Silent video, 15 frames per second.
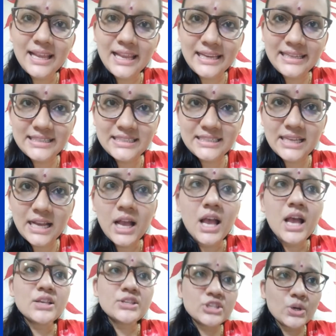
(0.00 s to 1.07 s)
India.
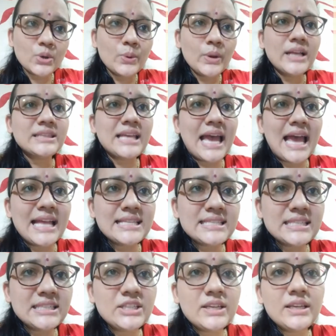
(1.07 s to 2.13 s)
So the
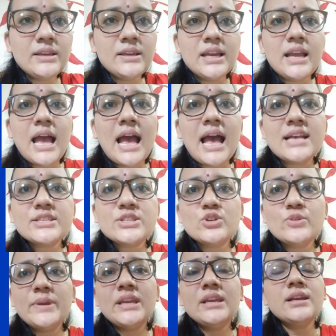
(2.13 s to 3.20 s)
NCD has
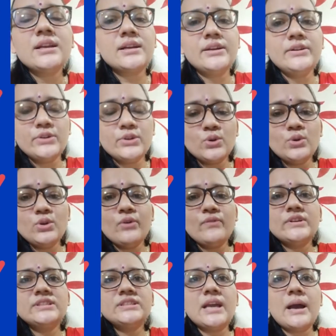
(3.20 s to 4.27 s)
to be control
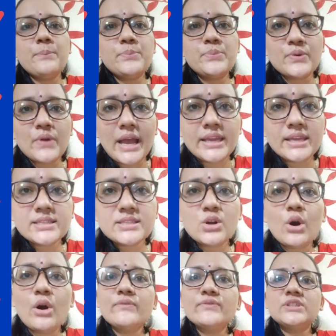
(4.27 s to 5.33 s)
over the price
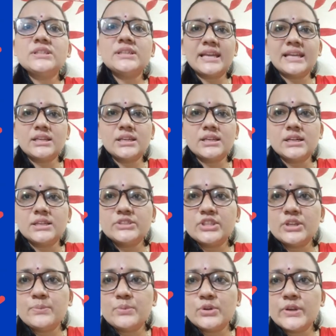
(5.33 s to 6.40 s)
of the
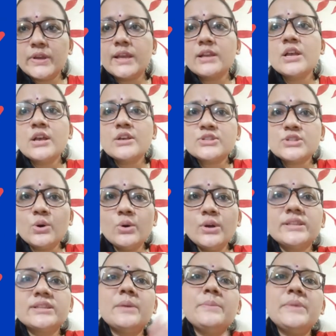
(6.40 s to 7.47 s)
agriculture product, so
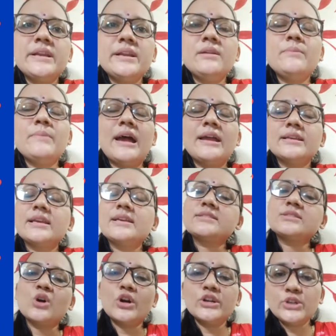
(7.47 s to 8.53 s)
the middleman
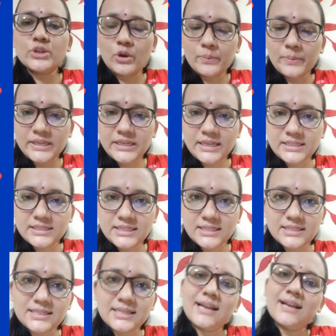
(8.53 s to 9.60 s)
is not dominated.
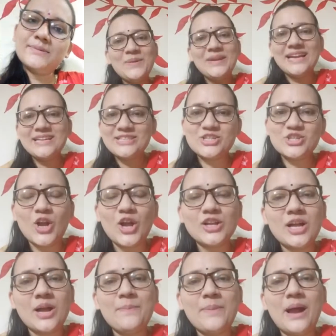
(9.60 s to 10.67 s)
Let's
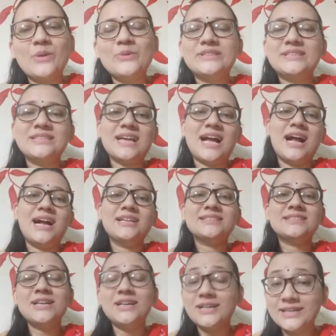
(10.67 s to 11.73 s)
talk about our
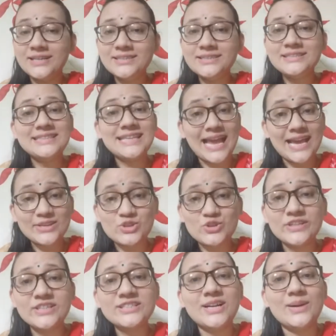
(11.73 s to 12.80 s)
third
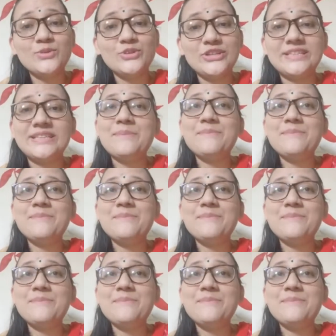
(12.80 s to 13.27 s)
national commodity